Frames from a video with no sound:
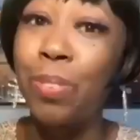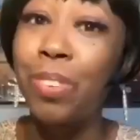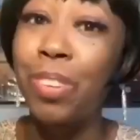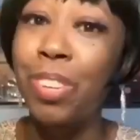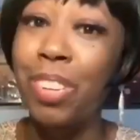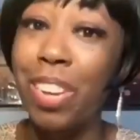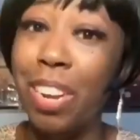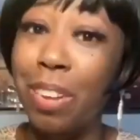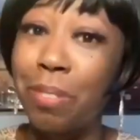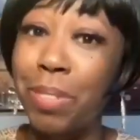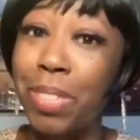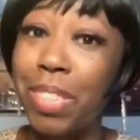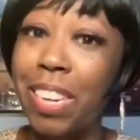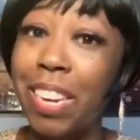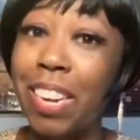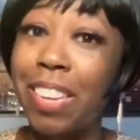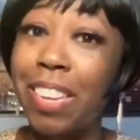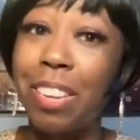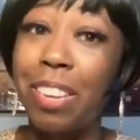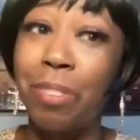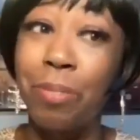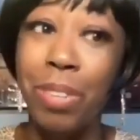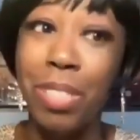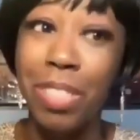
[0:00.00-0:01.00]
you know what I'm
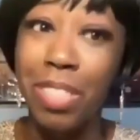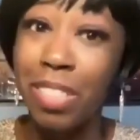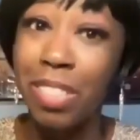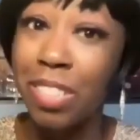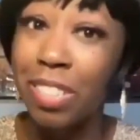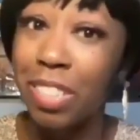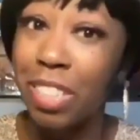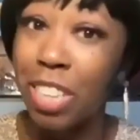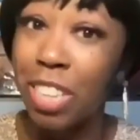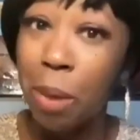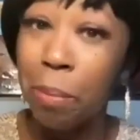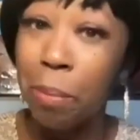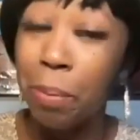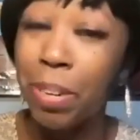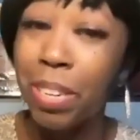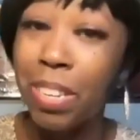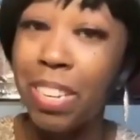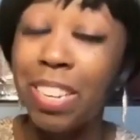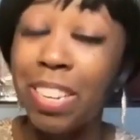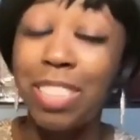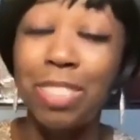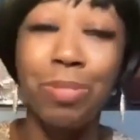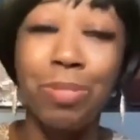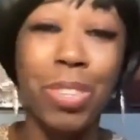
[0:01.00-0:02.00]
saying, that we see the
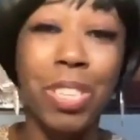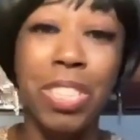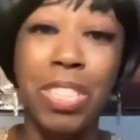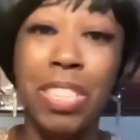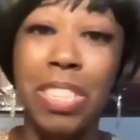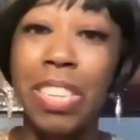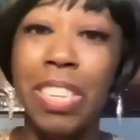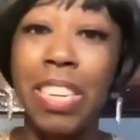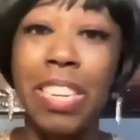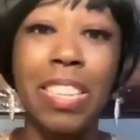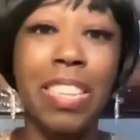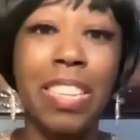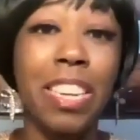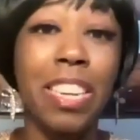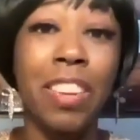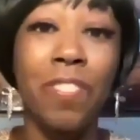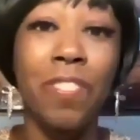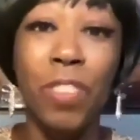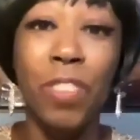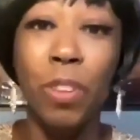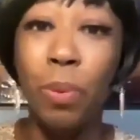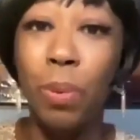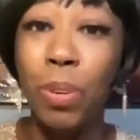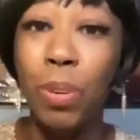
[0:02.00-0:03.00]
celebrities, we see the
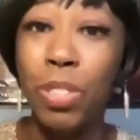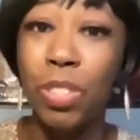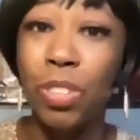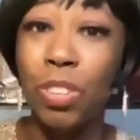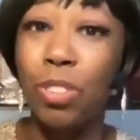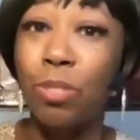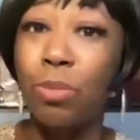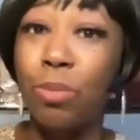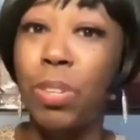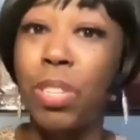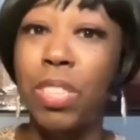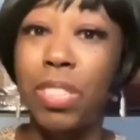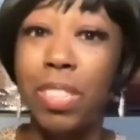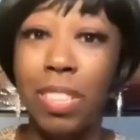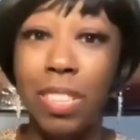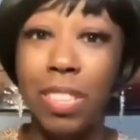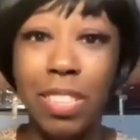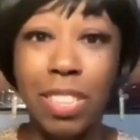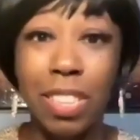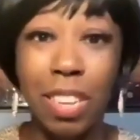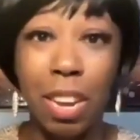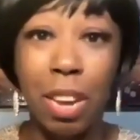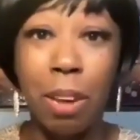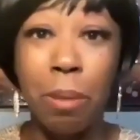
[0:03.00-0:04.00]
influencers, we see
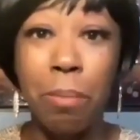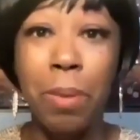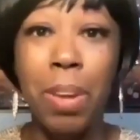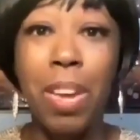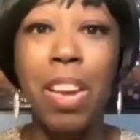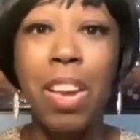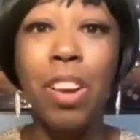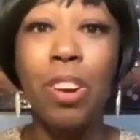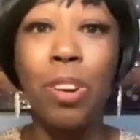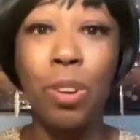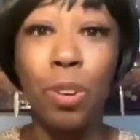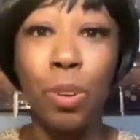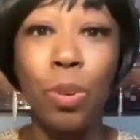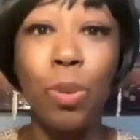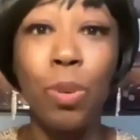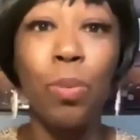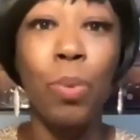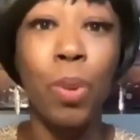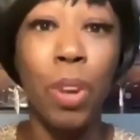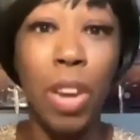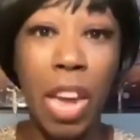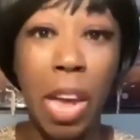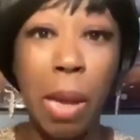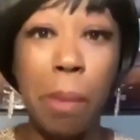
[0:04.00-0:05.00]
some who
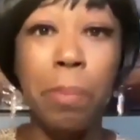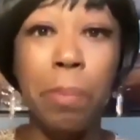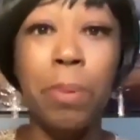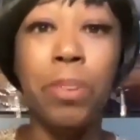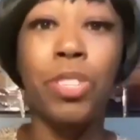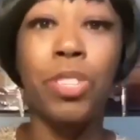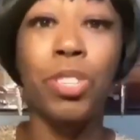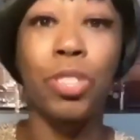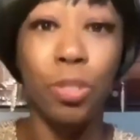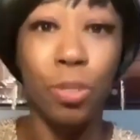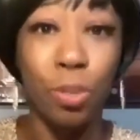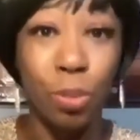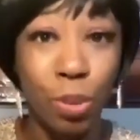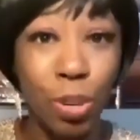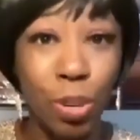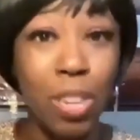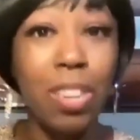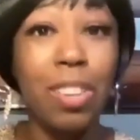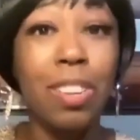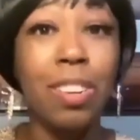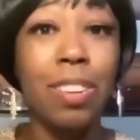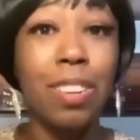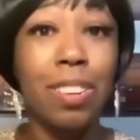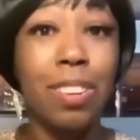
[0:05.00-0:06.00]
were able to,
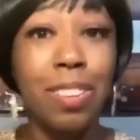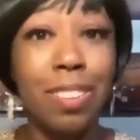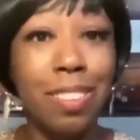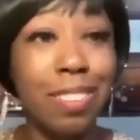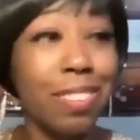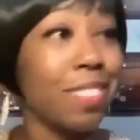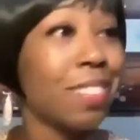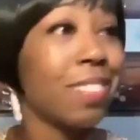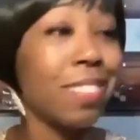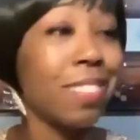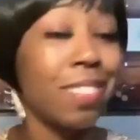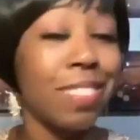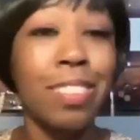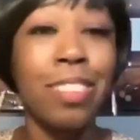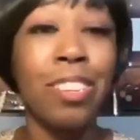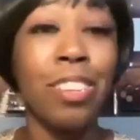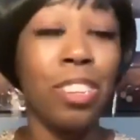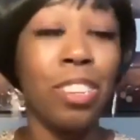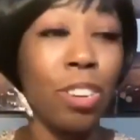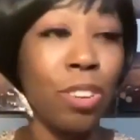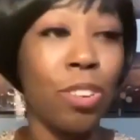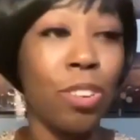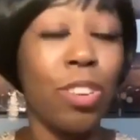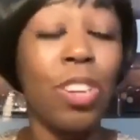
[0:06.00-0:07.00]

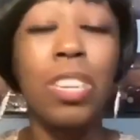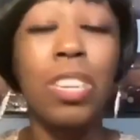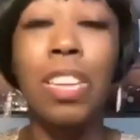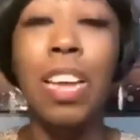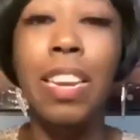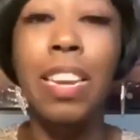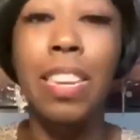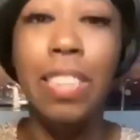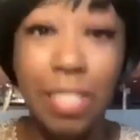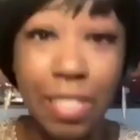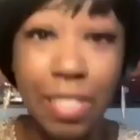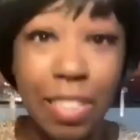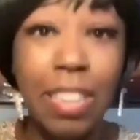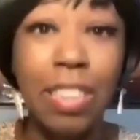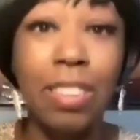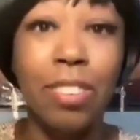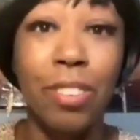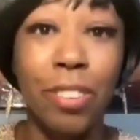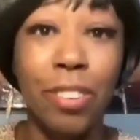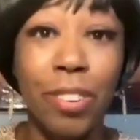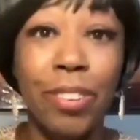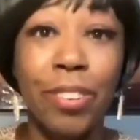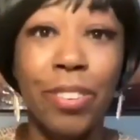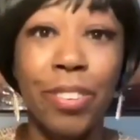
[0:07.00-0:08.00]
hook, line, and
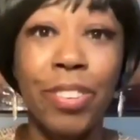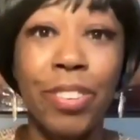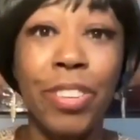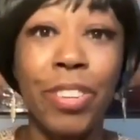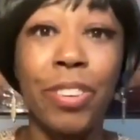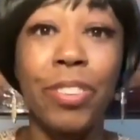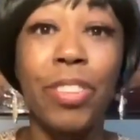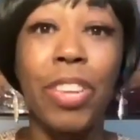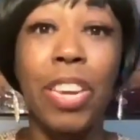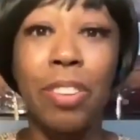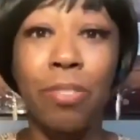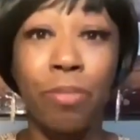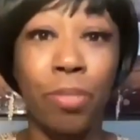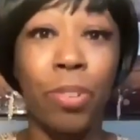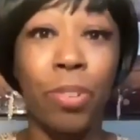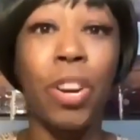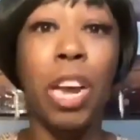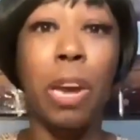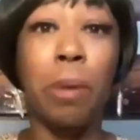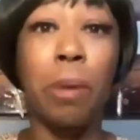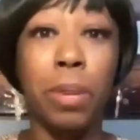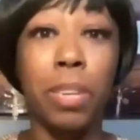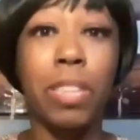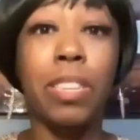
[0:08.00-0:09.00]
sinker, they were
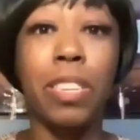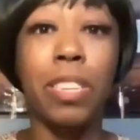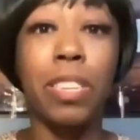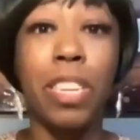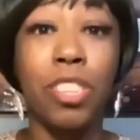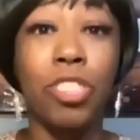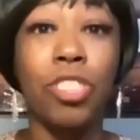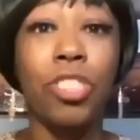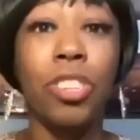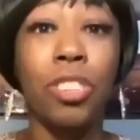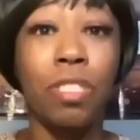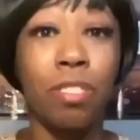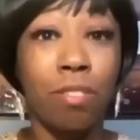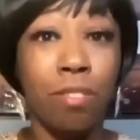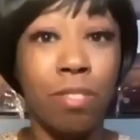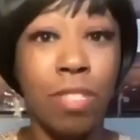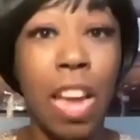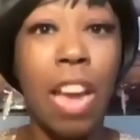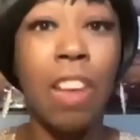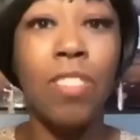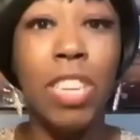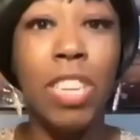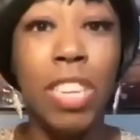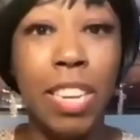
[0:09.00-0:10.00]
able to clinch and
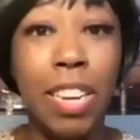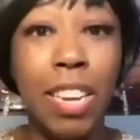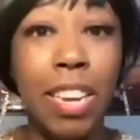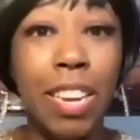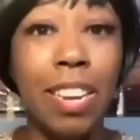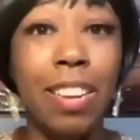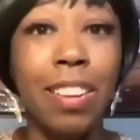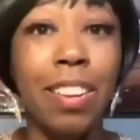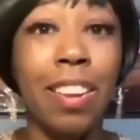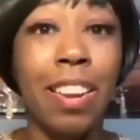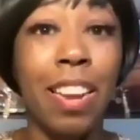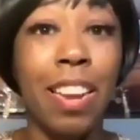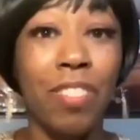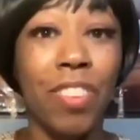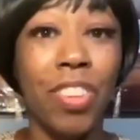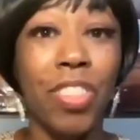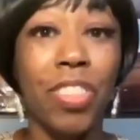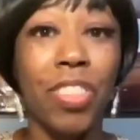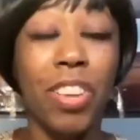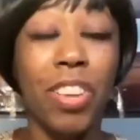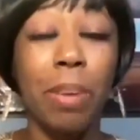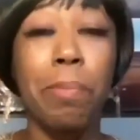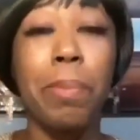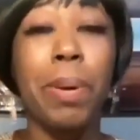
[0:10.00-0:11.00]
have a kid and
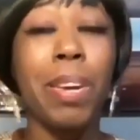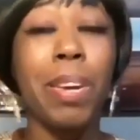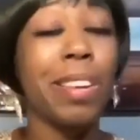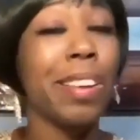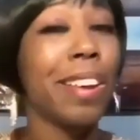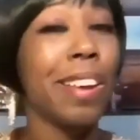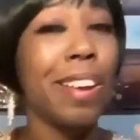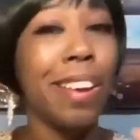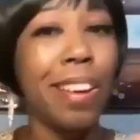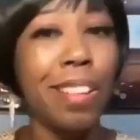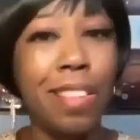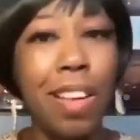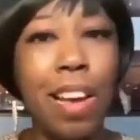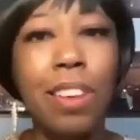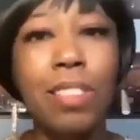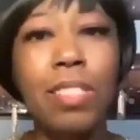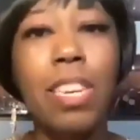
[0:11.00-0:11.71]
everything. But a lot of